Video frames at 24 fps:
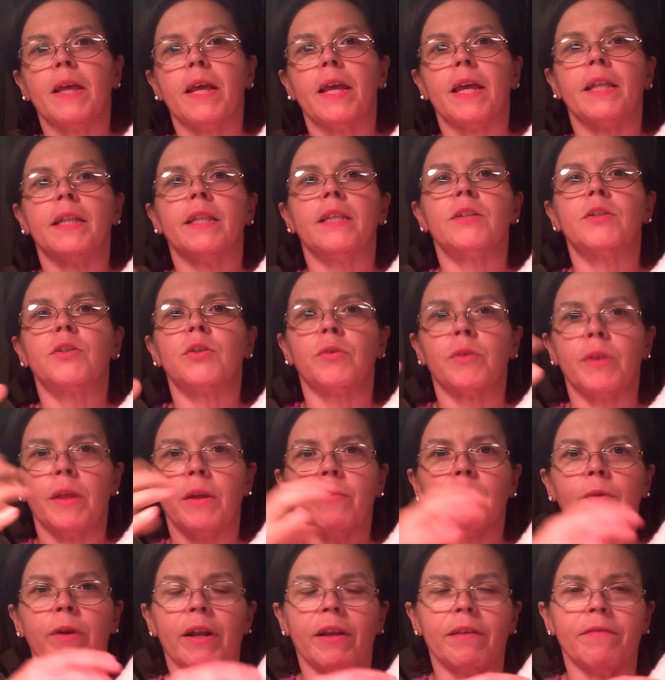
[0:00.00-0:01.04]
And so
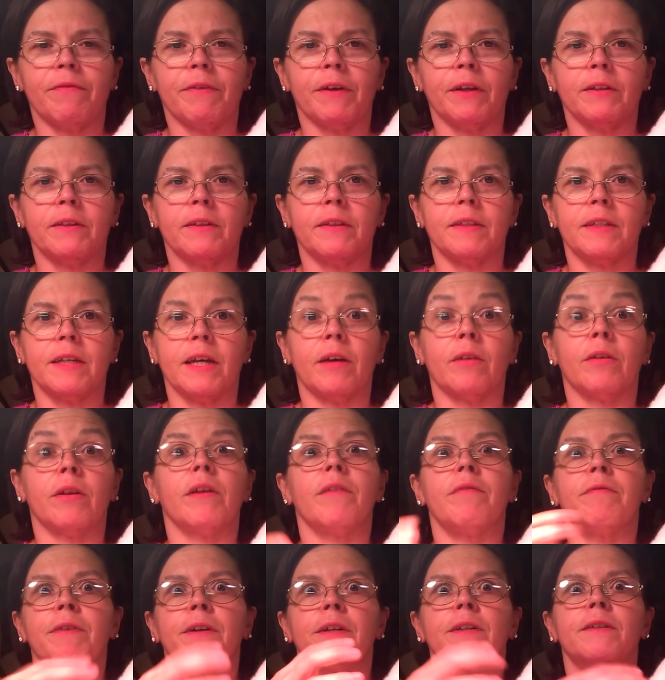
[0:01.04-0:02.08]
then when I felt it down
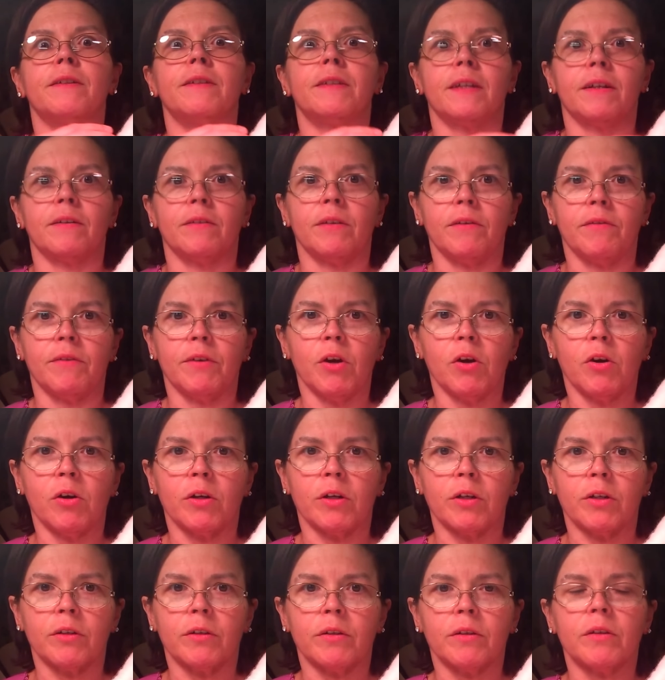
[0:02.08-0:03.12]
even
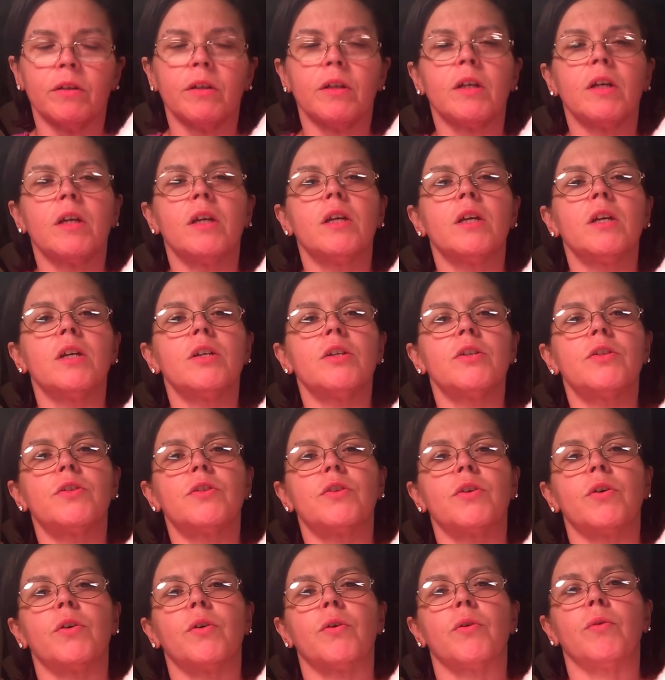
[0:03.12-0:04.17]
harder.
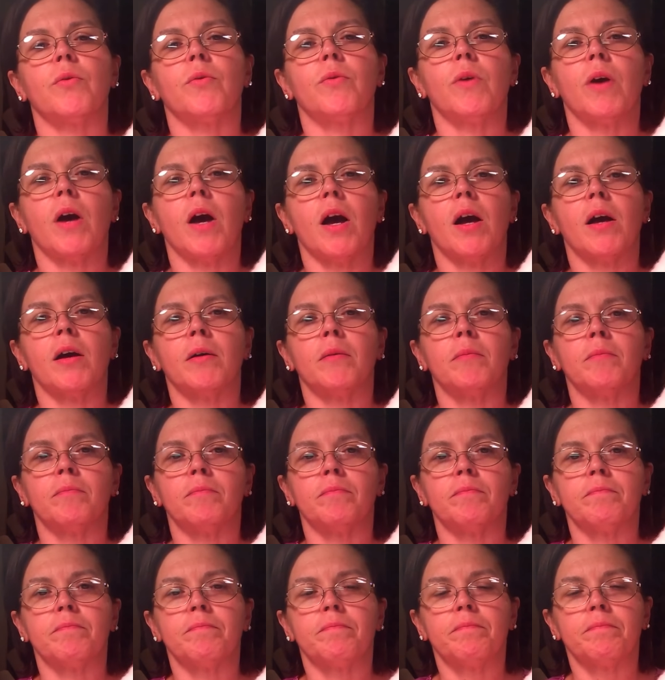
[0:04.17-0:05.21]
So,
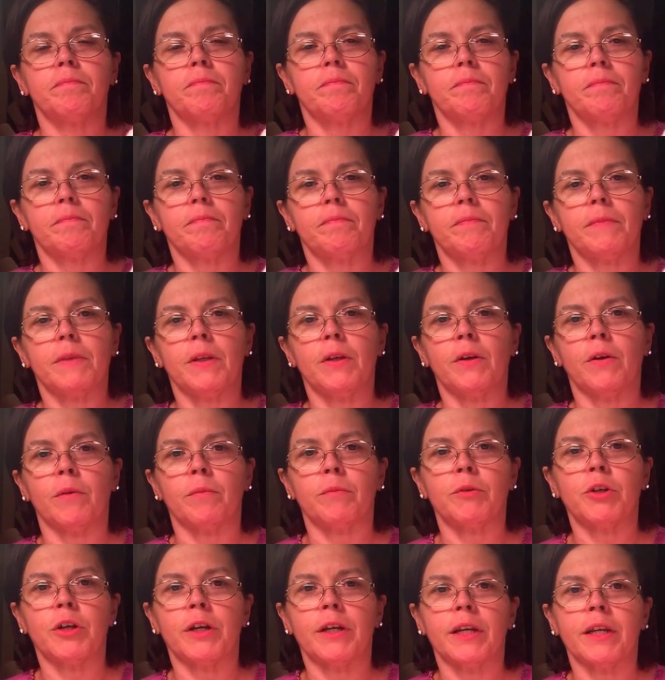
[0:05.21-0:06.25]
you know, I'm
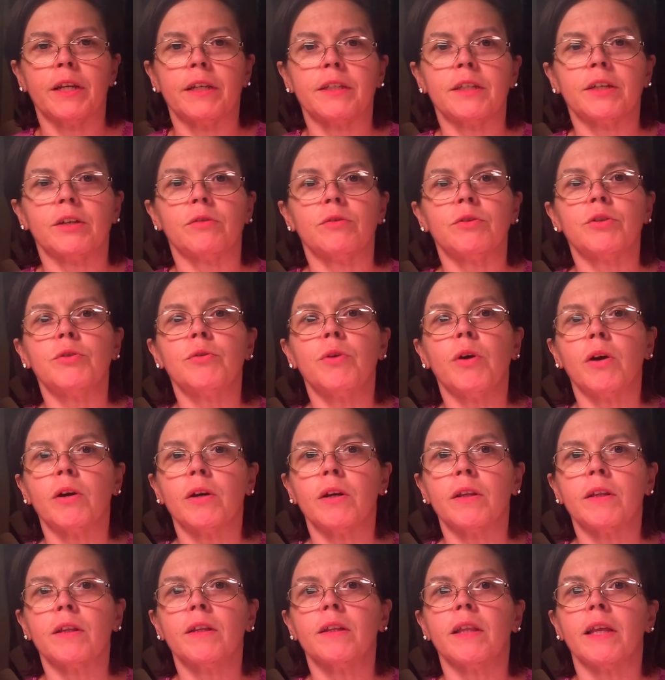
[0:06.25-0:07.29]
trying not to go too hard
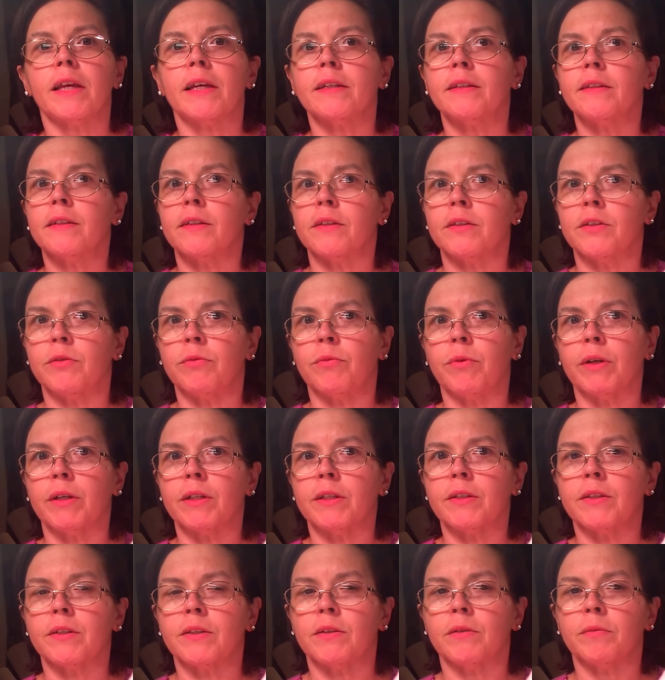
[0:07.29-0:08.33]
on the legs because you want it
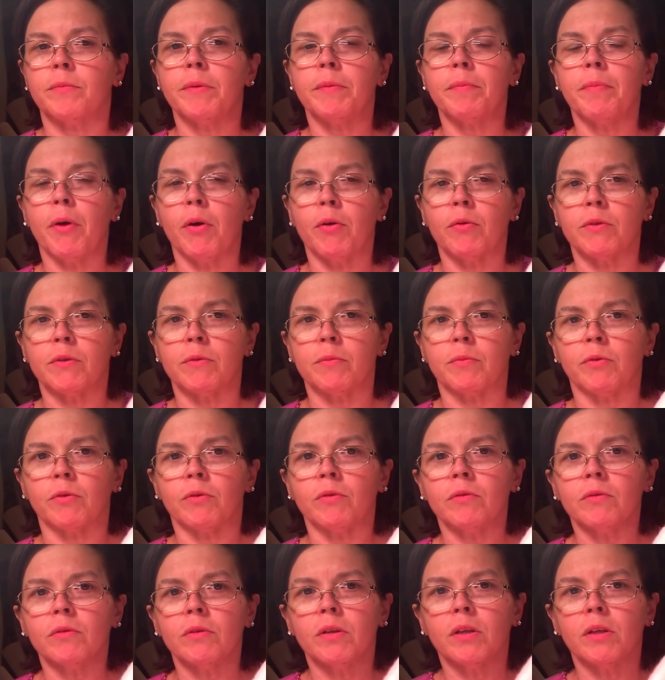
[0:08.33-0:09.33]
to still be posable.